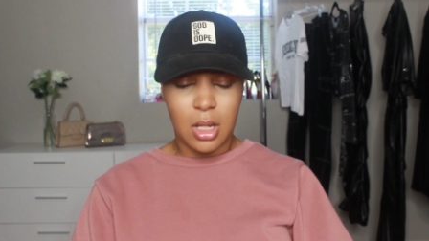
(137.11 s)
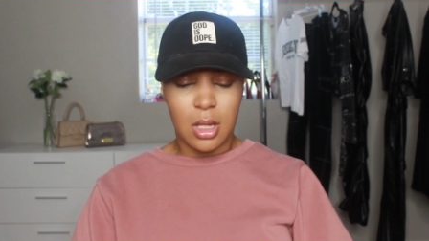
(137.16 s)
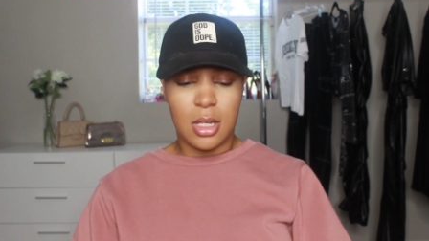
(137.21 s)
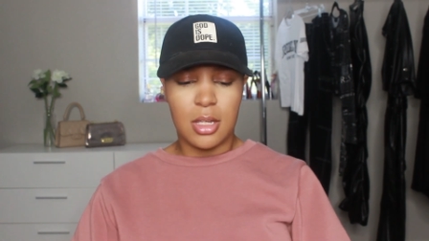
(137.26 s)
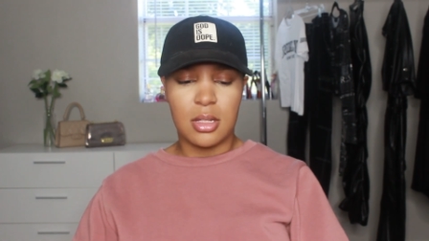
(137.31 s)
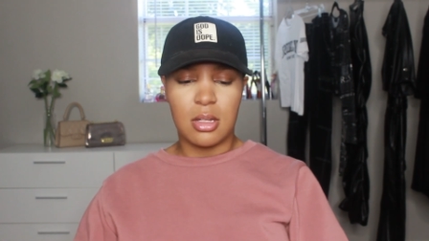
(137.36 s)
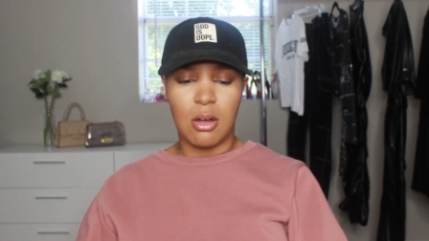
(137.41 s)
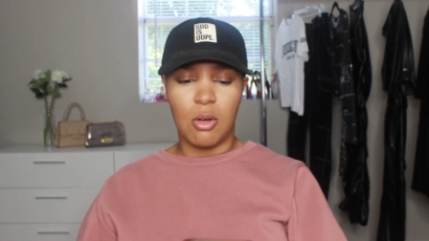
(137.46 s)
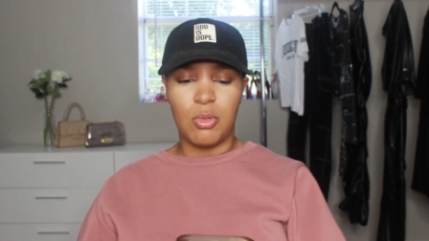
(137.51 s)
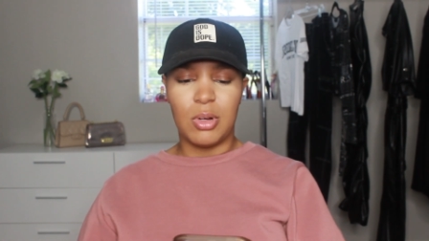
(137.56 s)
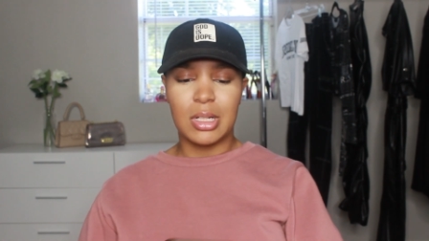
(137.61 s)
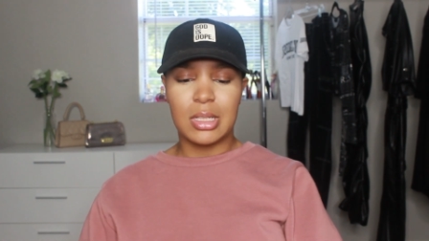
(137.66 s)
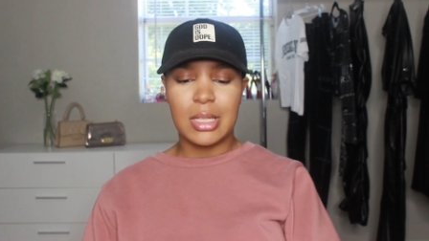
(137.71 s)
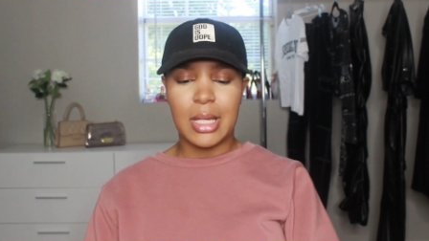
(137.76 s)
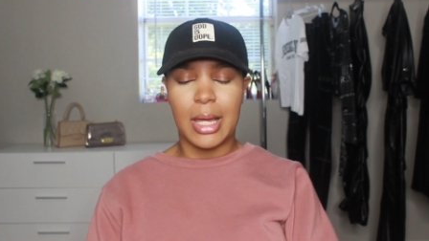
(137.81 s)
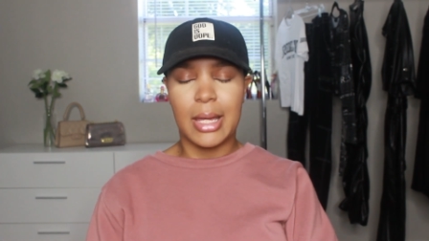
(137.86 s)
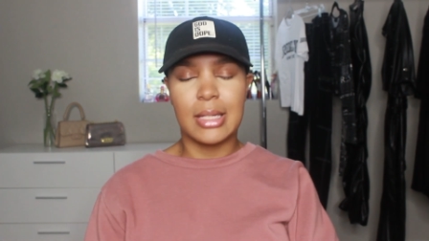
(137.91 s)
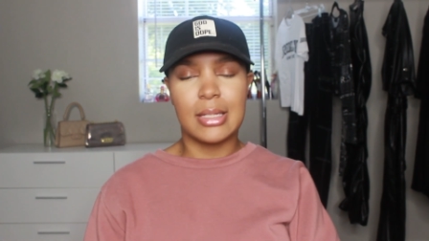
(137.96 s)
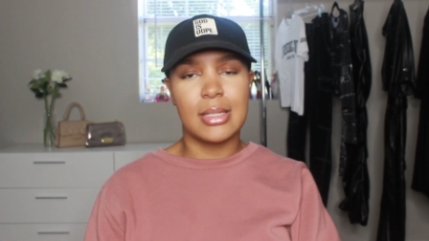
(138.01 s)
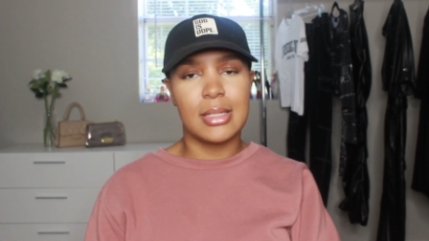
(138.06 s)
And so with
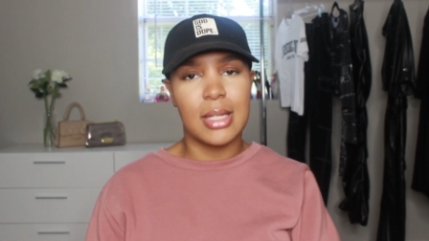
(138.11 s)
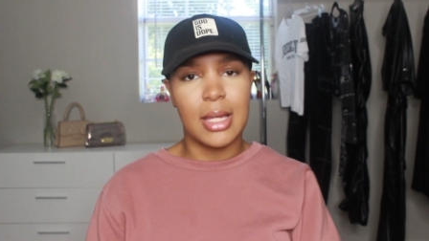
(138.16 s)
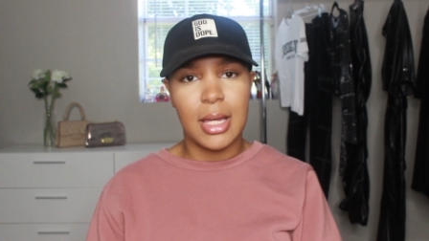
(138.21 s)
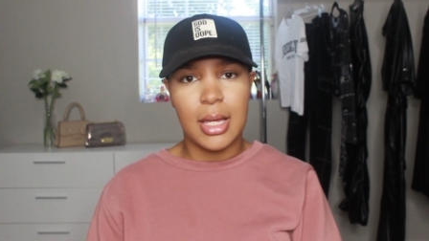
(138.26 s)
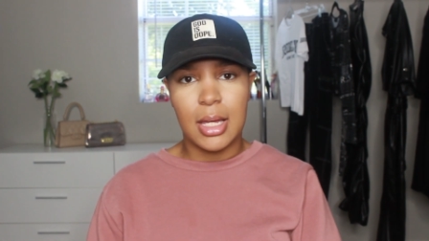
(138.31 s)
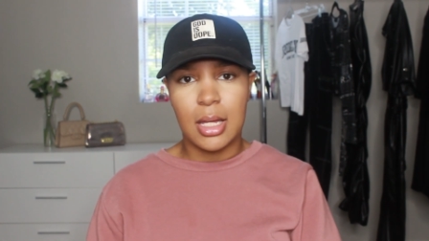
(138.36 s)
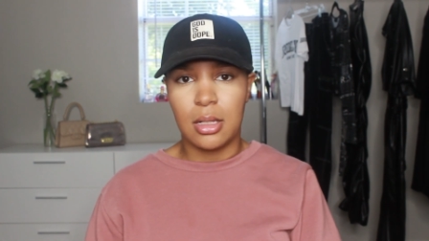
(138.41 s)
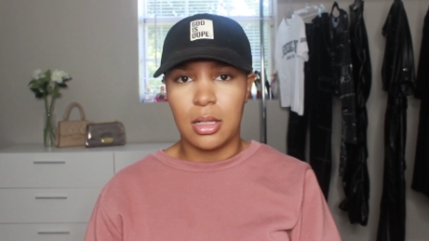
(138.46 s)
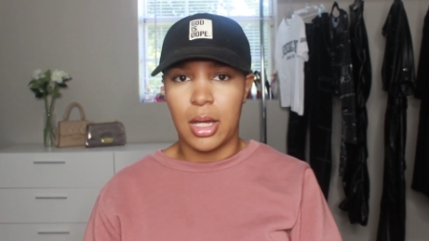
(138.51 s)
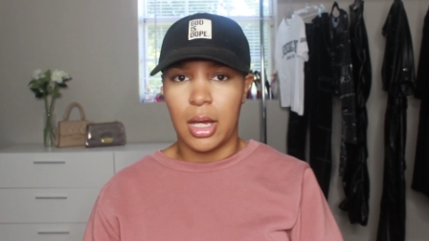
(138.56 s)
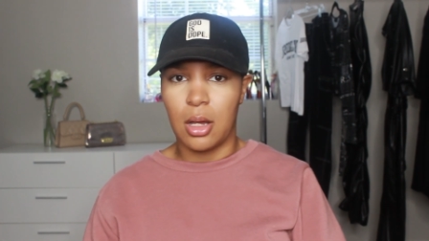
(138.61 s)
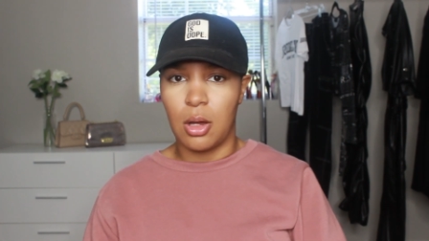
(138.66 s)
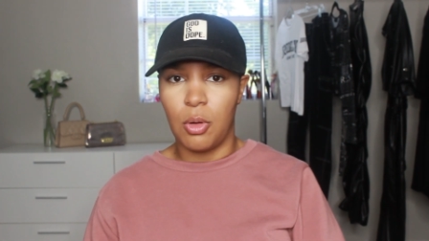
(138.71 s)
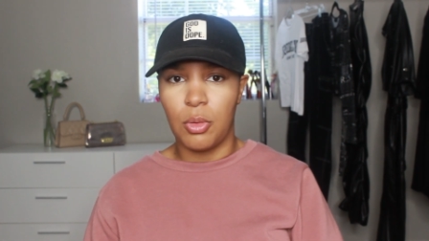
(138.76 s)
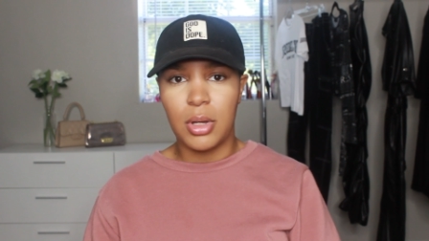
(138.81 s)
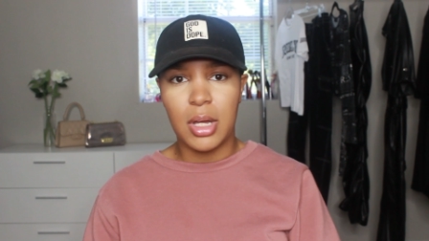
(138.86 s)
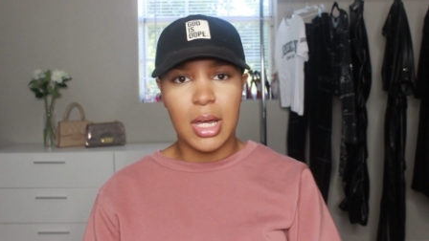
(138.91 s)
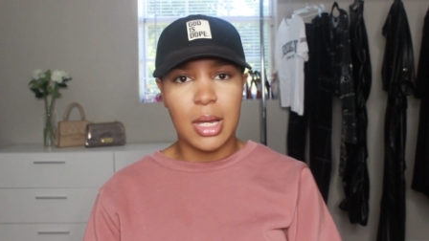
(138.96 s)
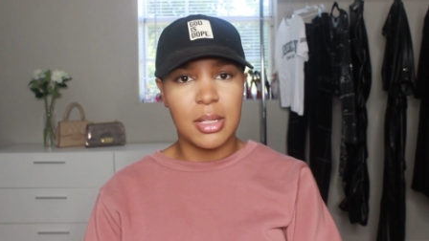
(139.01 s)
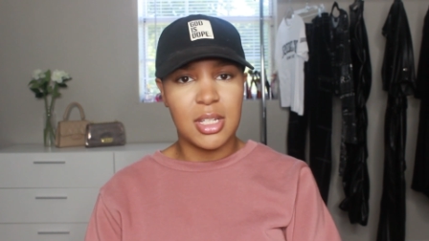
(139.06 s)
that said, like,
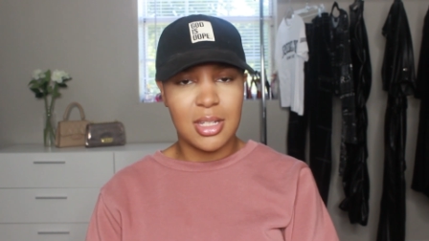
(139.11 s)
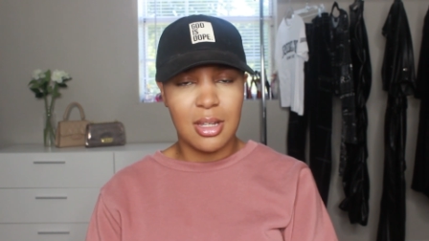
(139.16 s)
okay,